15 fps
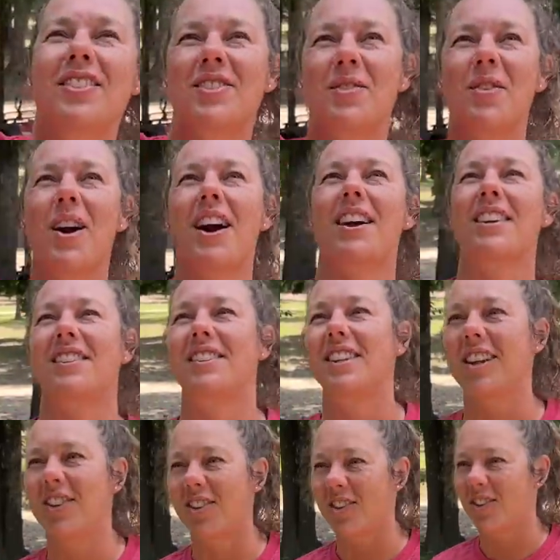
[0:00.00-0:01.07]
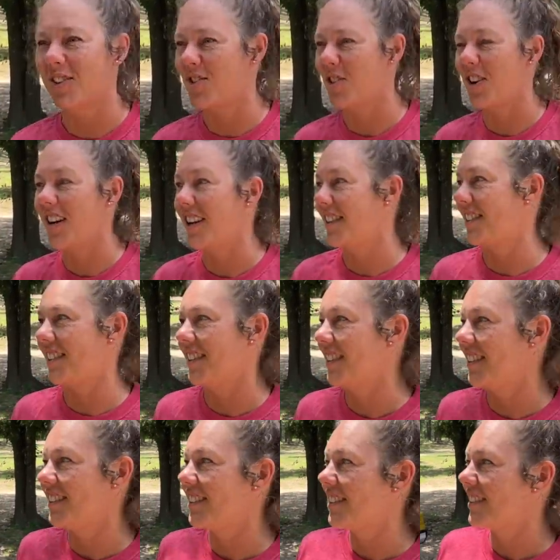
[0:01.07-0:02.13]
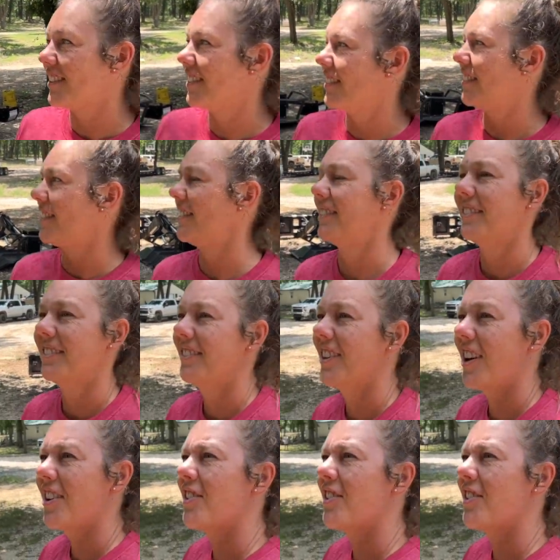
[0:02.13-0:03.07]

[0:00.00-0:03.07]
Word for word: to where I could see through the trees, and it's. I don't know.